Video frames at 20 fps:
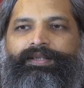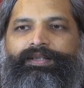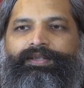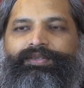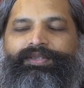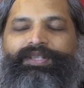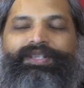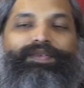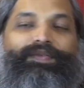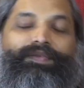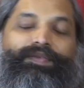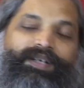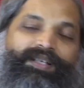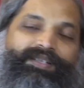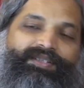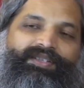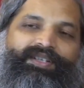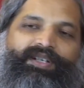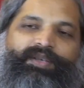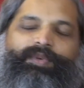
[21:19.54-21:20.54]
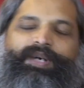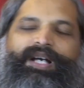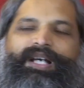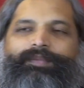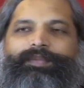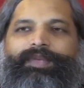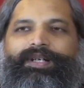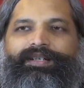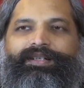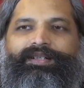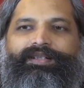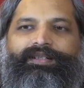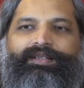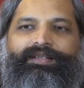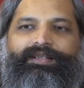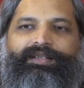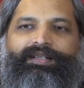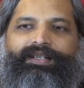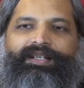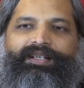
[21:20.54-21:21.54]
So the first requirement
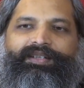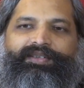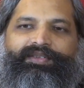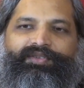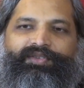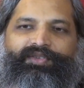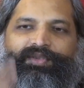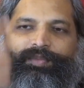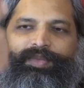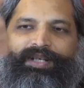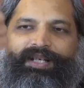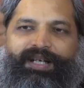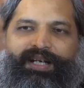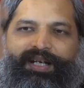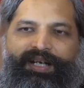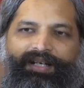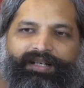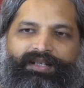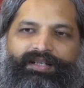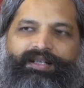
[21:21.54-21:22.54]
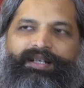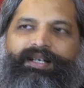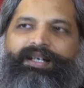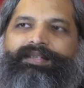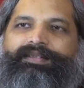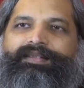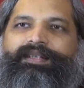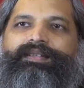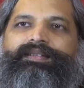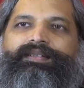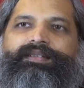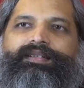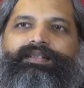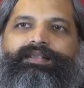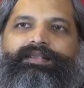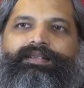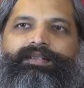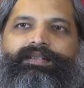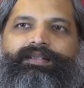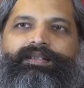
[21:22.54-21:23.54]
here is to be utterly
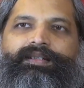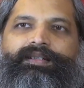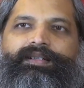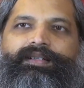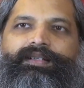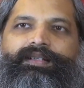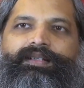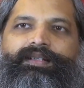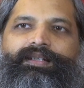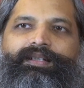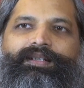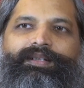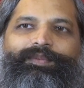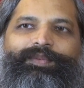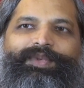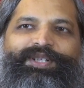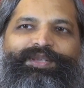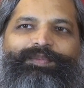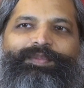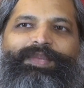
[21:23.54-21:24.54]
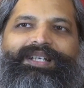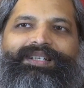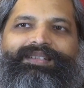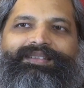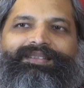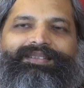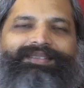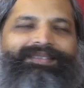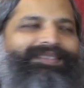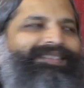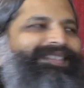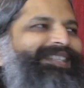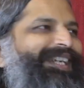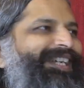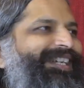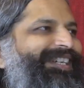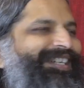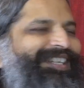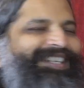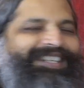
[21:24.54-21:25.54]
sincere, which means
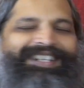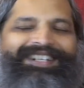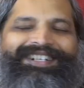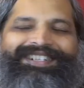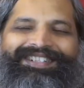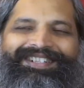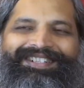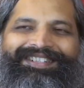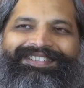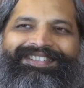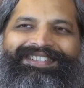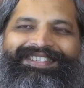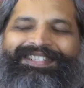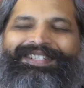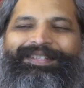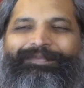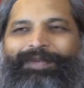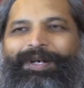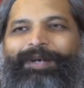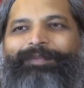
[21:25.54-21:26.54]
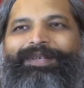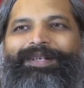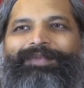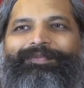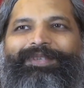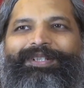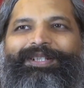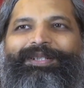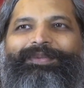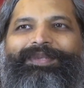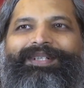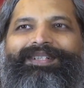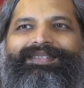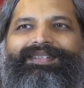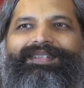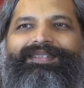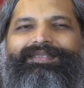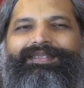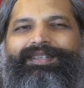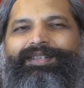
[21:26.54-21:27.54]
integrated. So there's a problem with the word
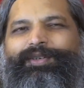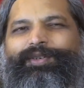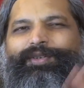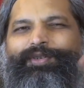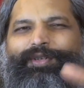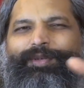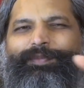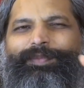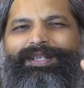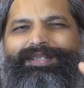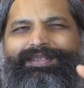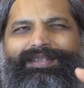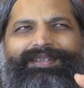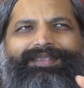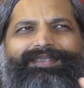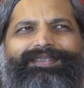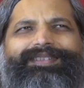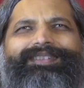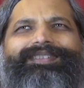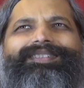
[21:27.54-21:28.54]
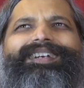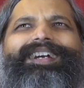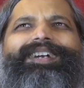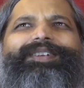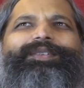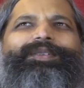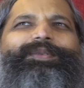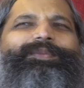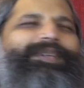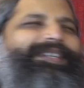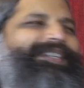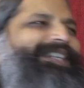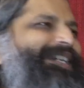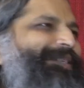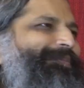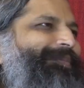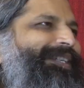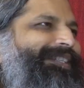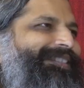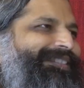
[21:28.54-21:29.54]
sincere. You should be sincere. I don't know what
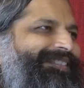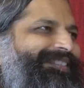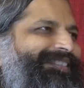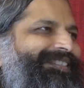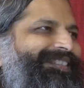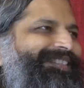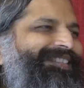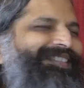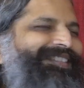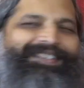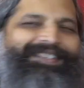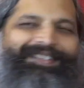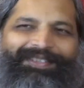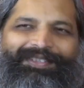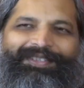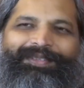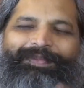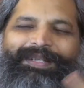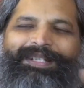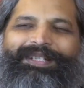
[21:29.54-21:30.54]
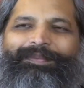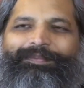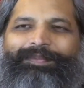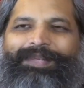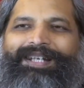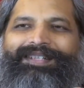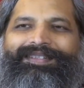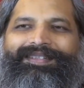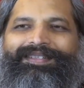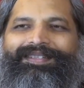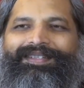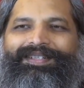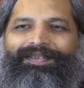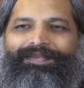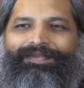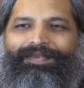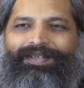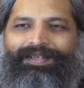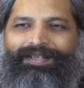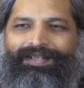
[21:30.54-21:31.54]
that means. Some other places it
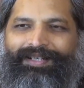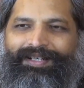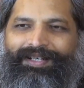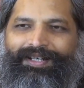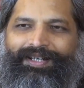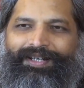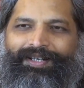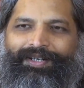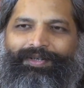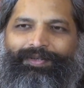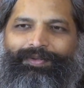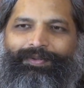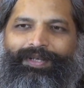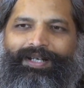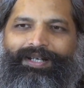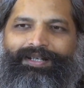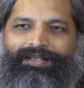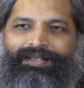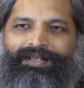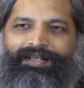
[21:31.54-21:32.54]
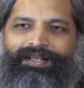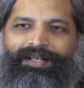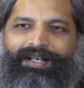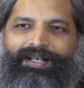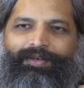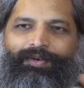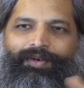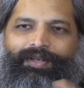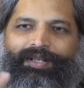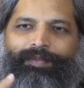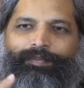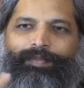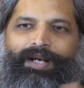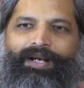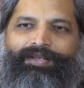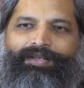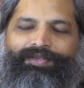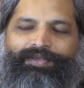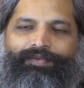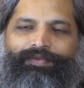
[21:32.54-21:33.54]
differently. To integrate all the
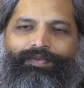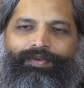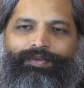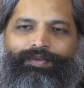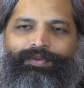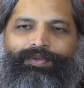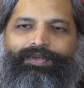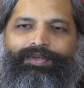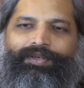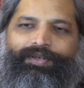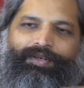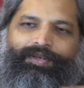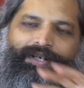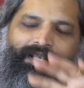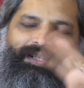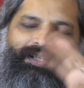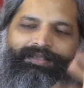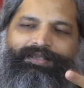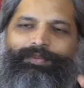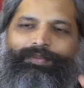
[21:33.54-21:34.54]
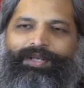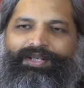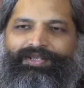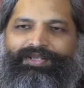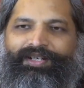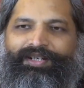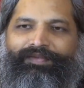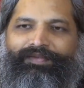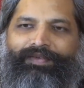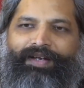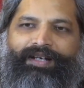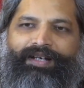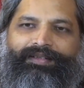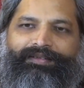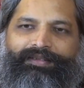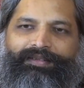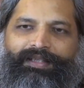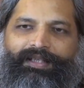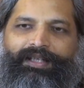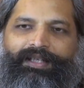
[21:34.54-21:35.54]
parts of you, or another way she
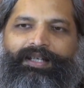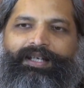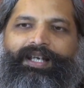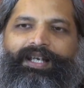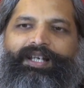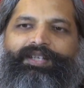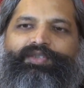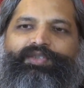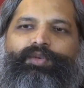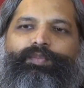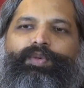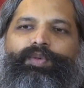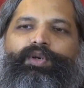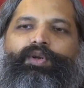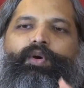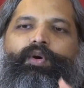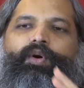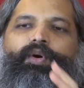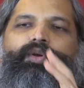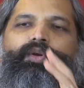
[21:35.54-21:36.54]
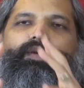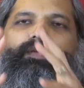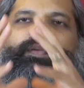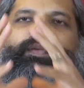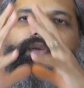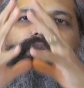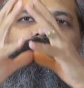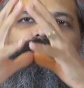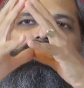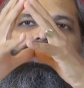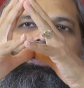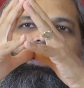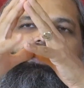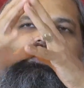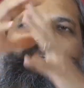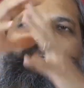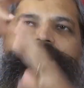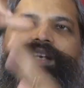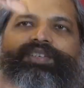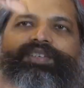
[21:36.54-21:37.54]
defines, is to put all of you in
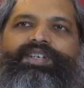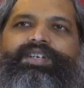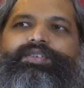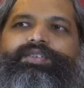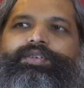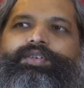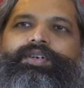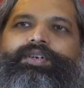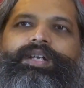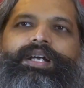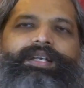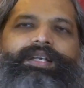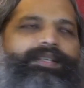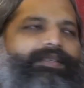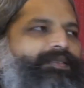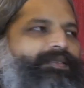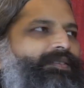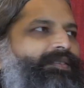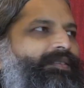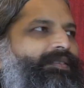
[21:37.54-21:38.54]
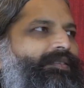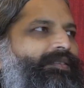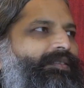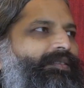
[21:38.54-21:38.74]
relation to your highest.